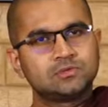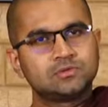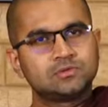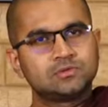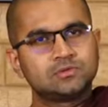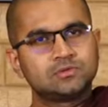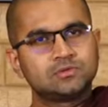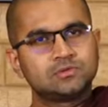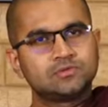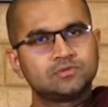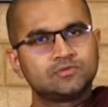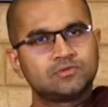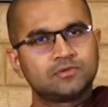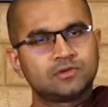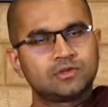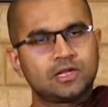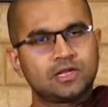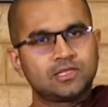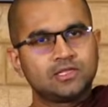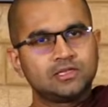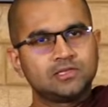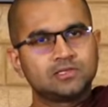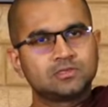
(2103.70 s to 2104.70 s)
for
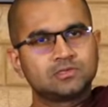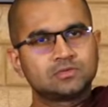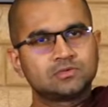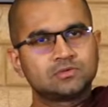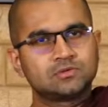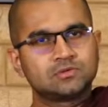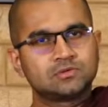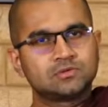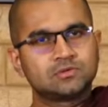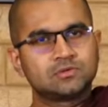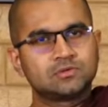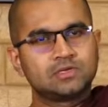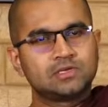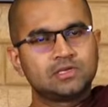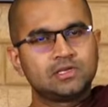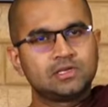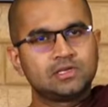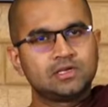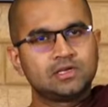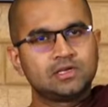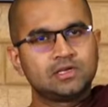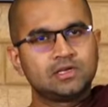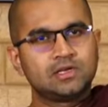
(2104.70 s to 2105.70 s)
others
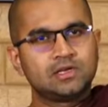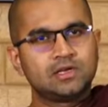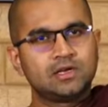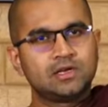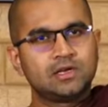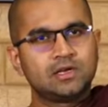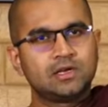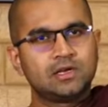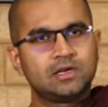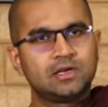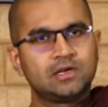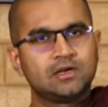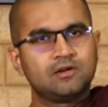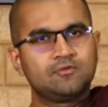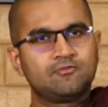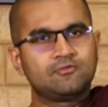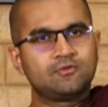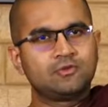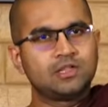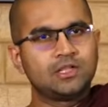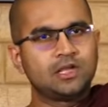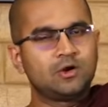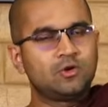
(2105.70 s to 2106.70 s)

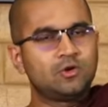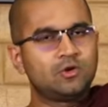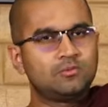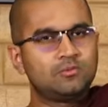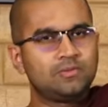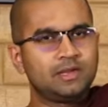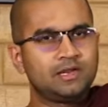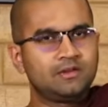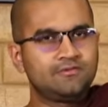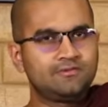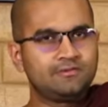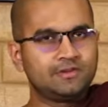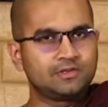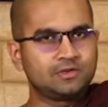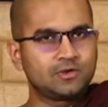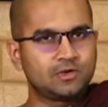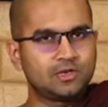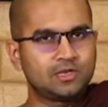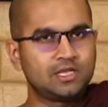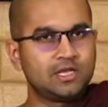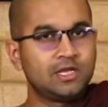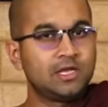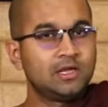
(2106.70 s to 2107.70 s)
for their own benefit
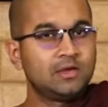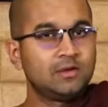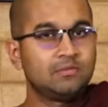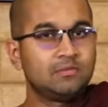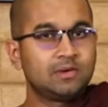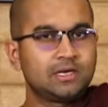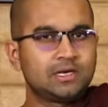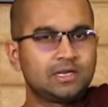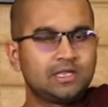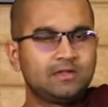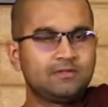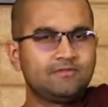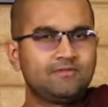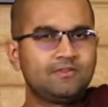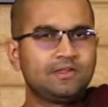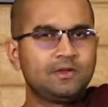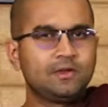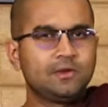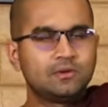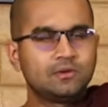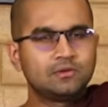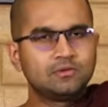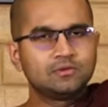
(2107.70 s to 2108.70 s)
only. But if he
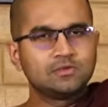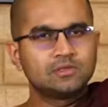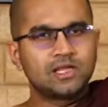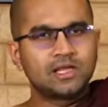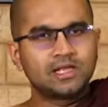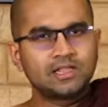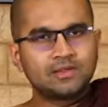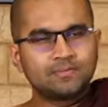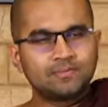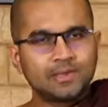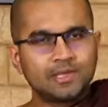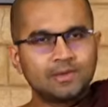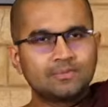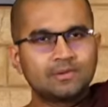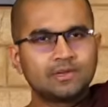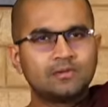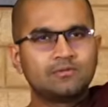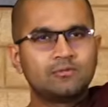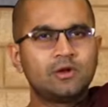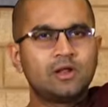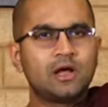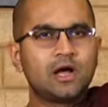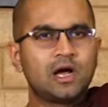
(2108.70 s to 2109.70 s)
knows that the
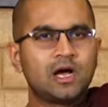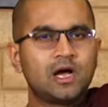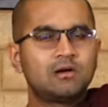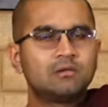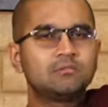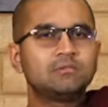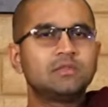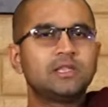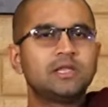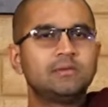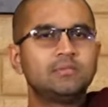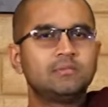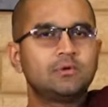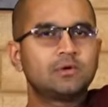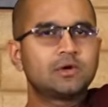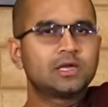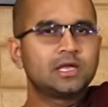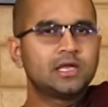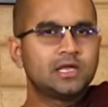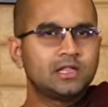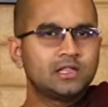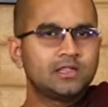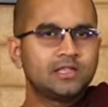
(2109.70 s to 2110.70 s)
people would harm them or
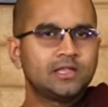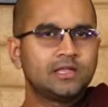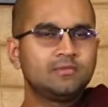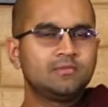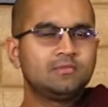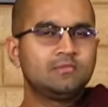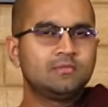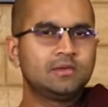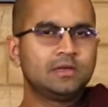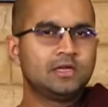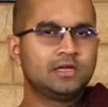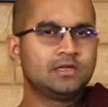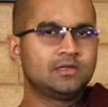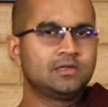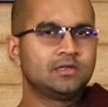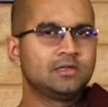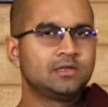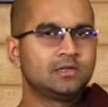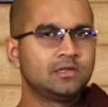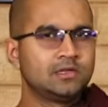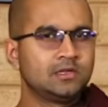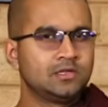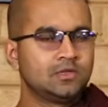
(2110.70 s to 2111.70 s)
kill them and
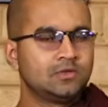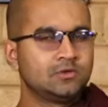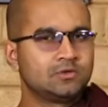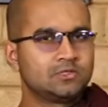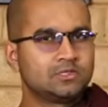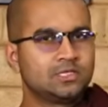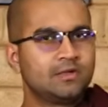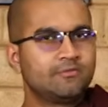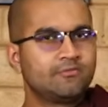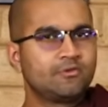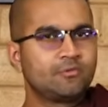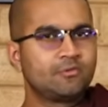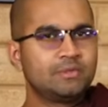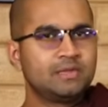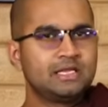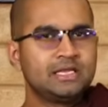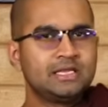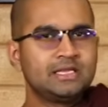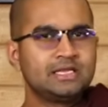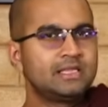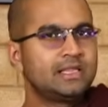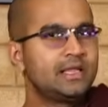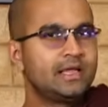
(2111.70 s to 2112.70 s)
use them for
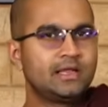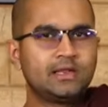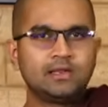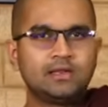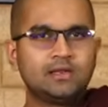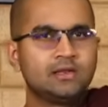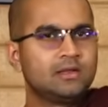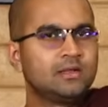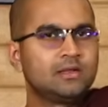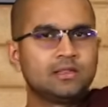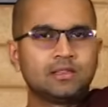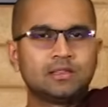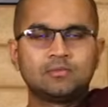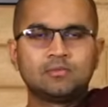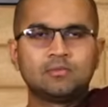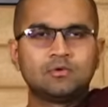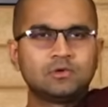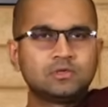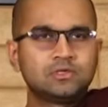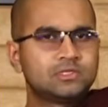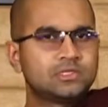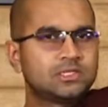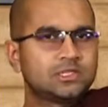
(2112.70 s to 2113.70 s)
meat, then the
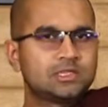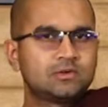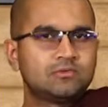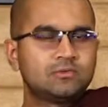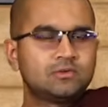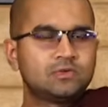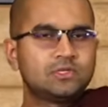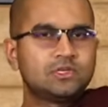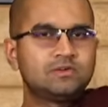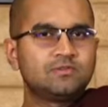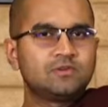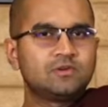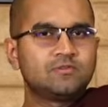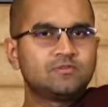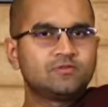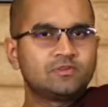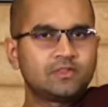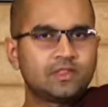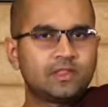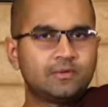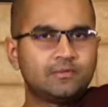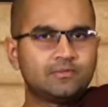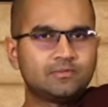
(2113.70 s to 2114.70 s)
bodhisattva would never
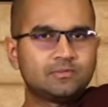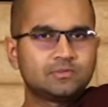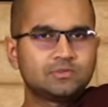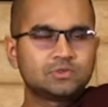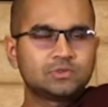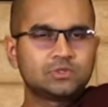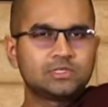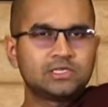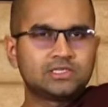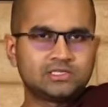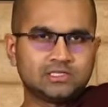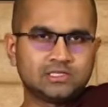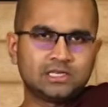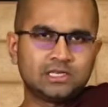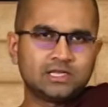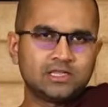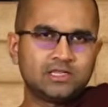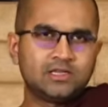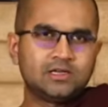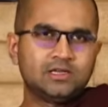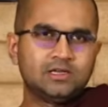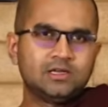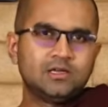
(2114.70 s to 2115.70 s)
offer them. So that's
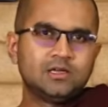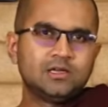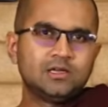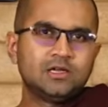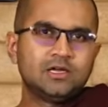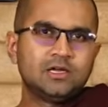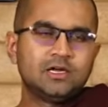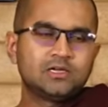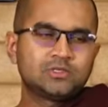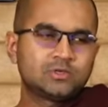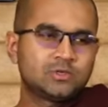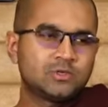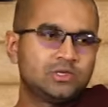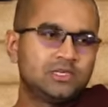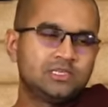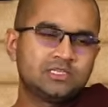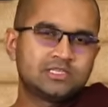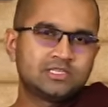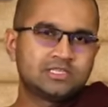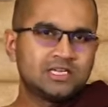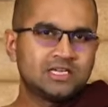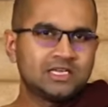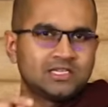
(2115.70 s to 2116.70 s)
another. So
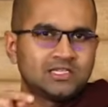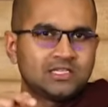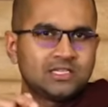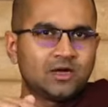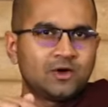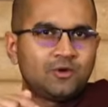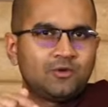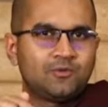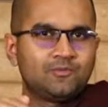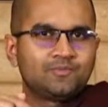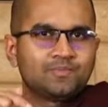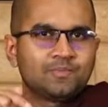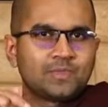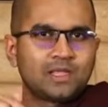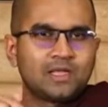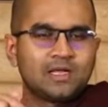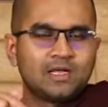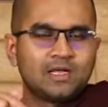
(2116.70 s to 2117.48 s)
he's now,